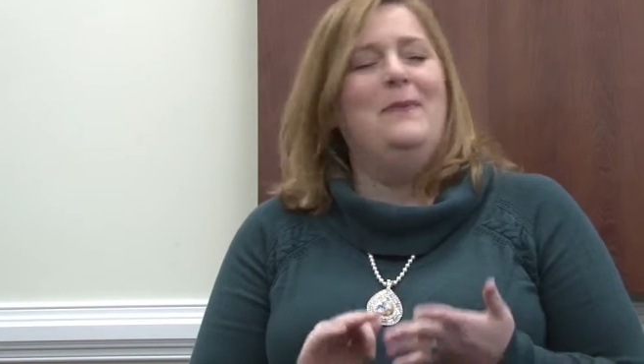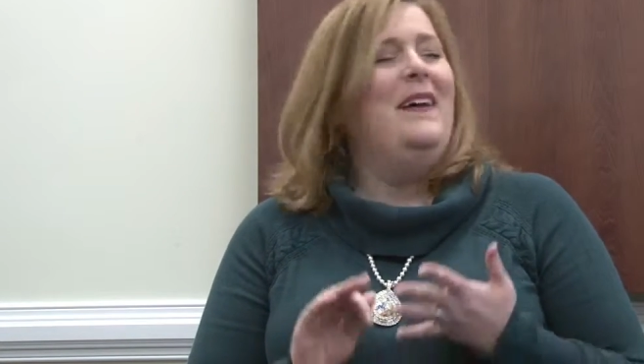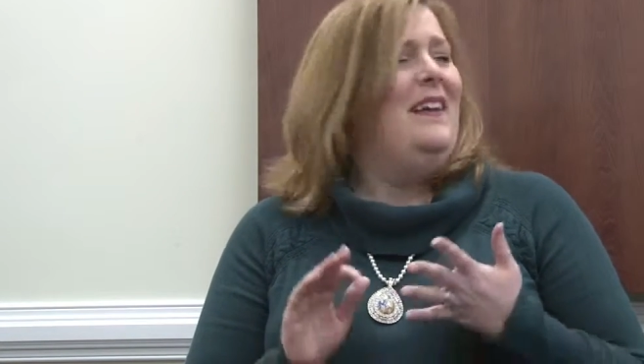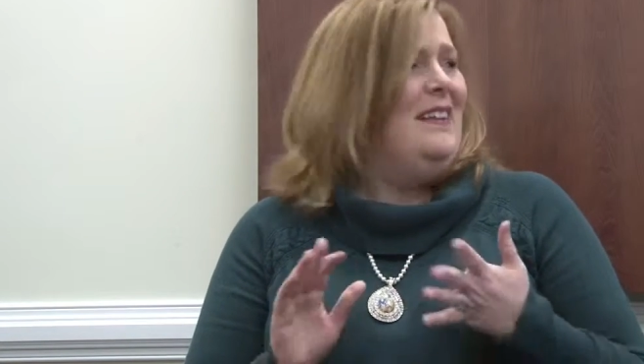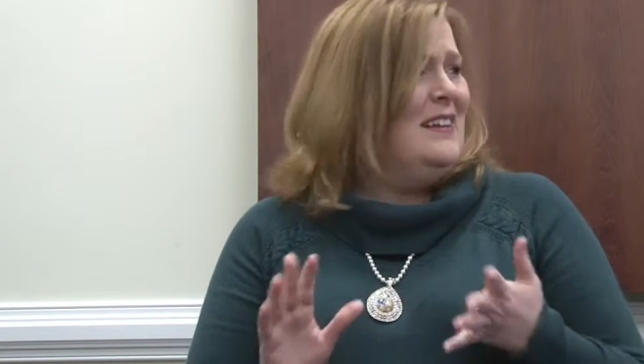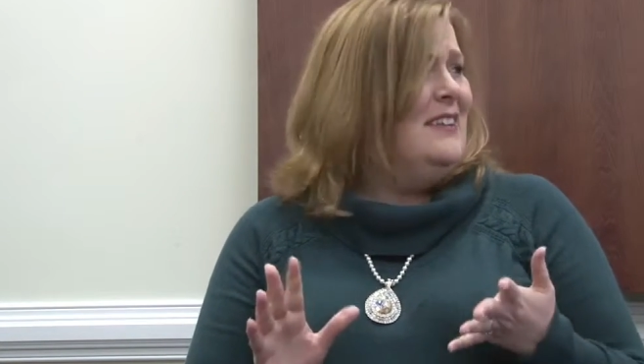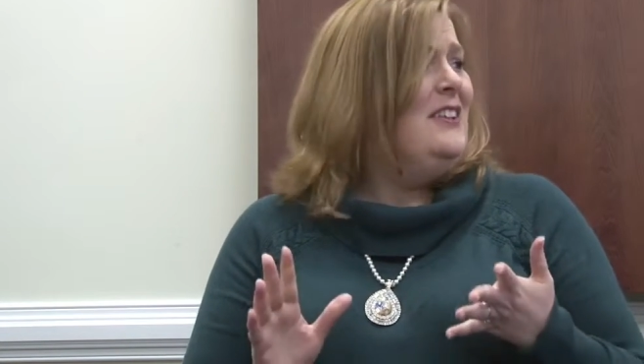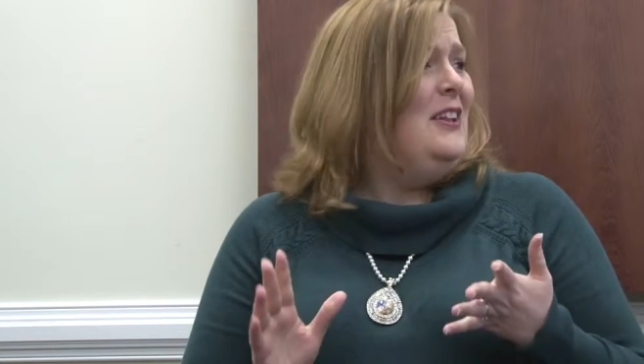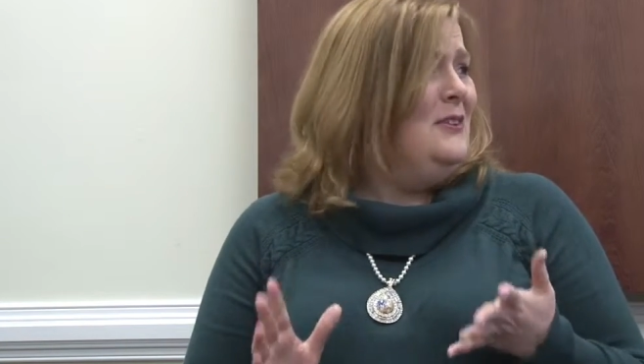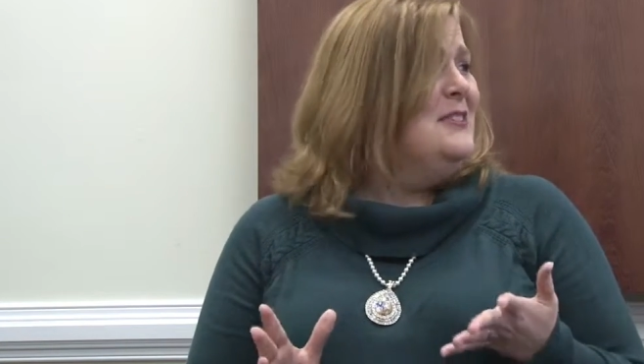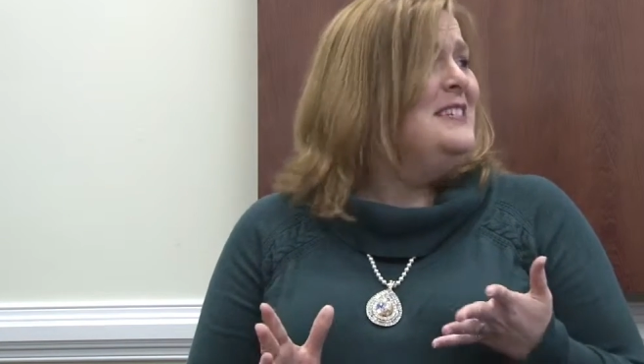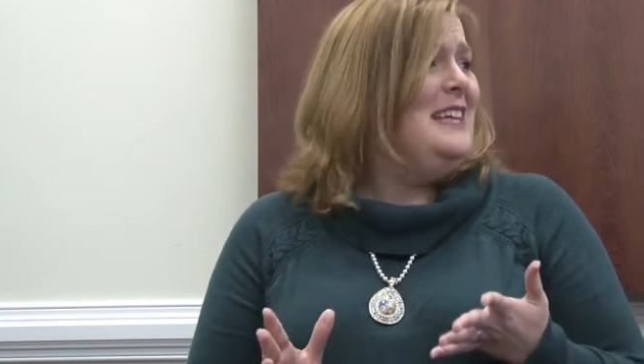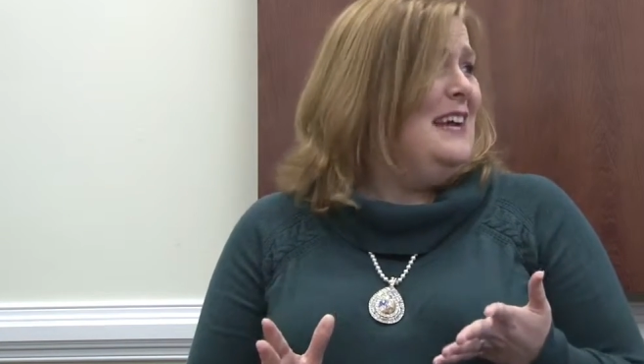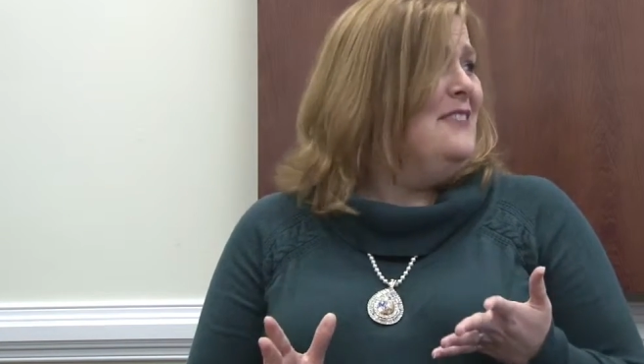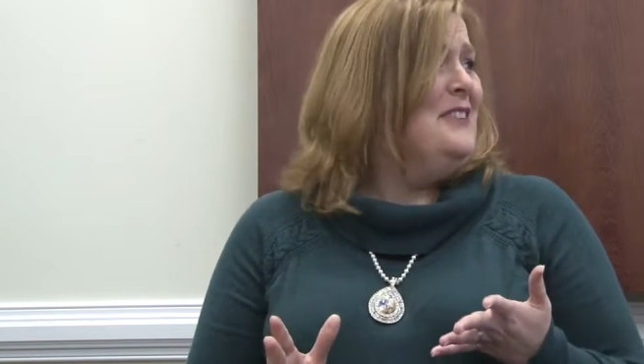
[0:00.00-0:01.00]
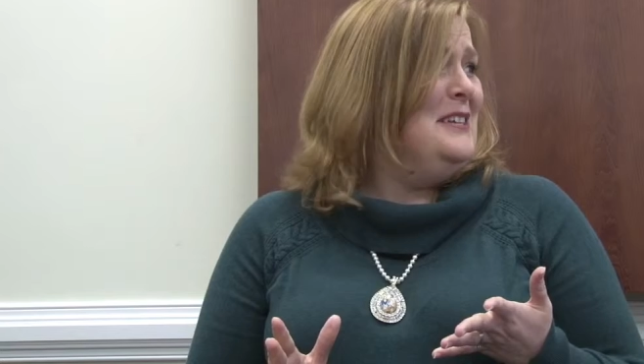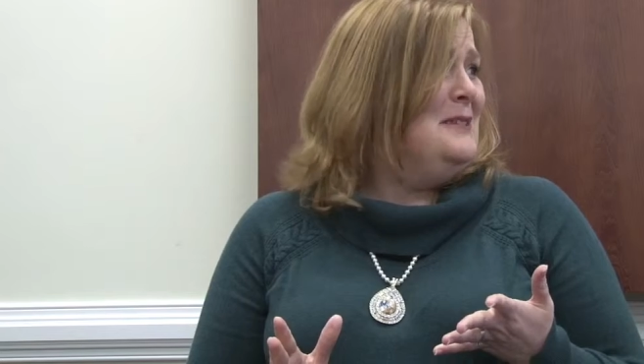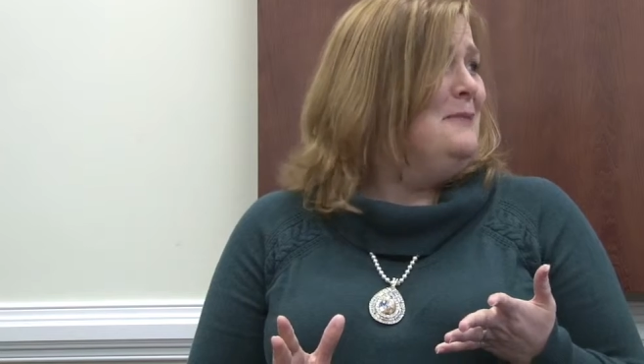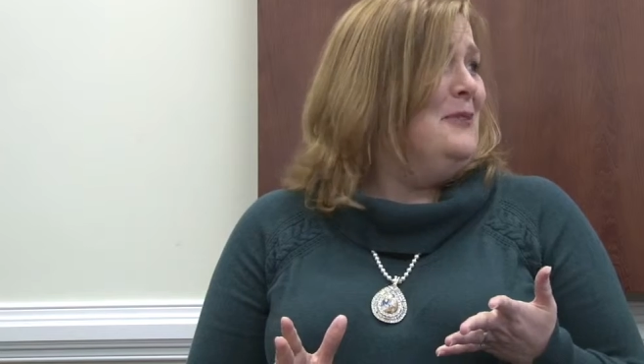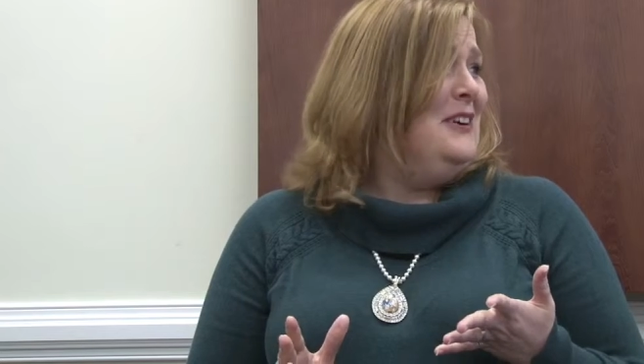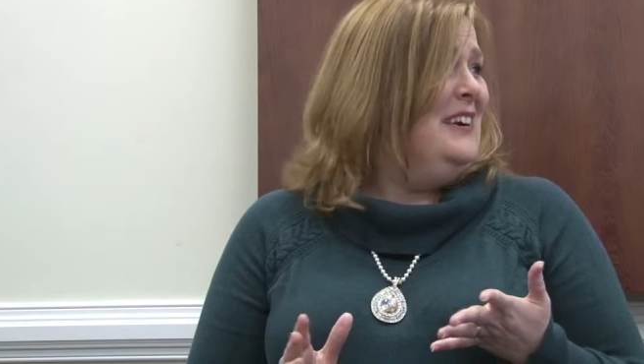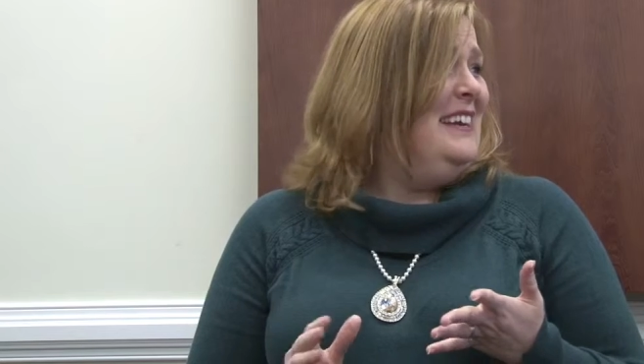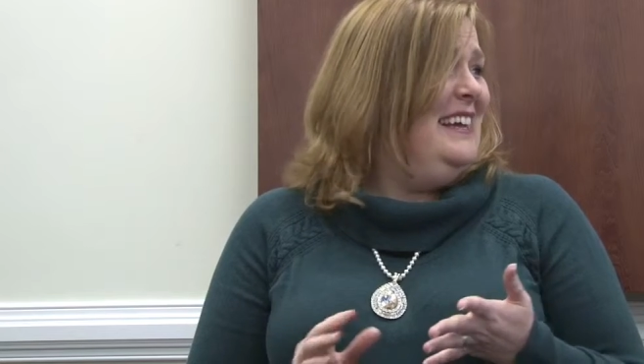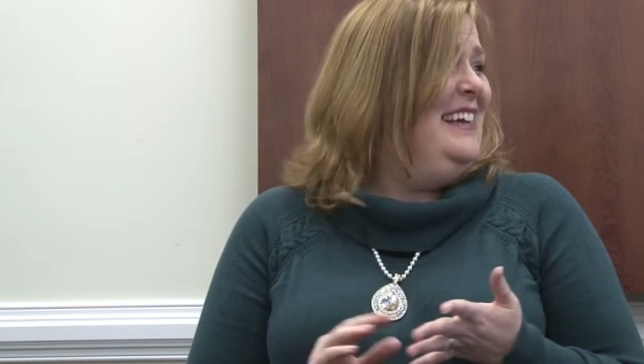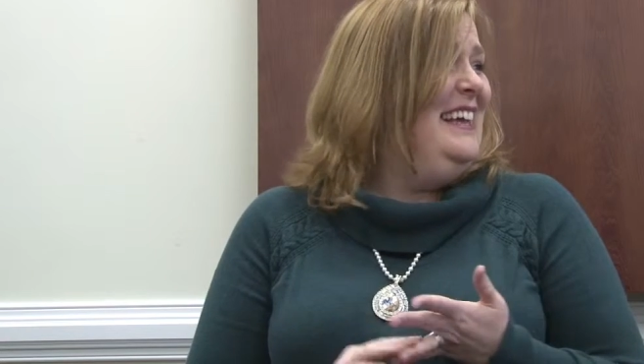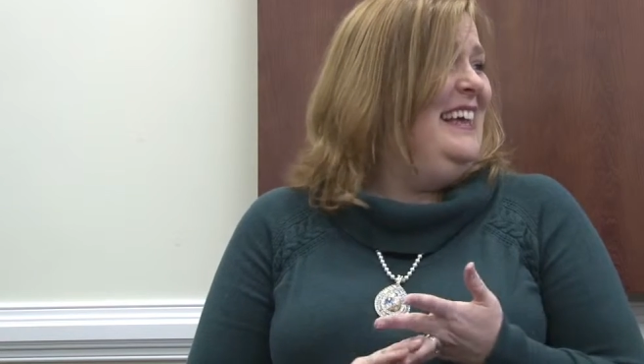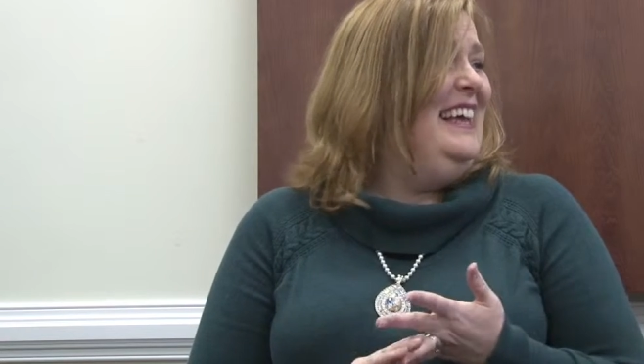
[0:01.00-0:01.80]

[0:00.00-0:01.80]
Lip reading: but close to every sport,